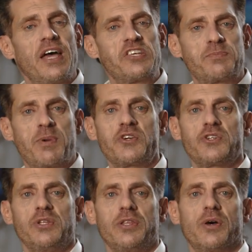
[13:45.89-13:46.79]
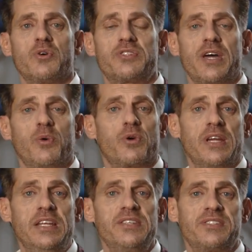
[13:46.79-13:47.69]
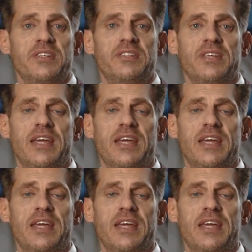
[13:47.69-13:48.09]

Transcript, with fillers: especially those that were innocent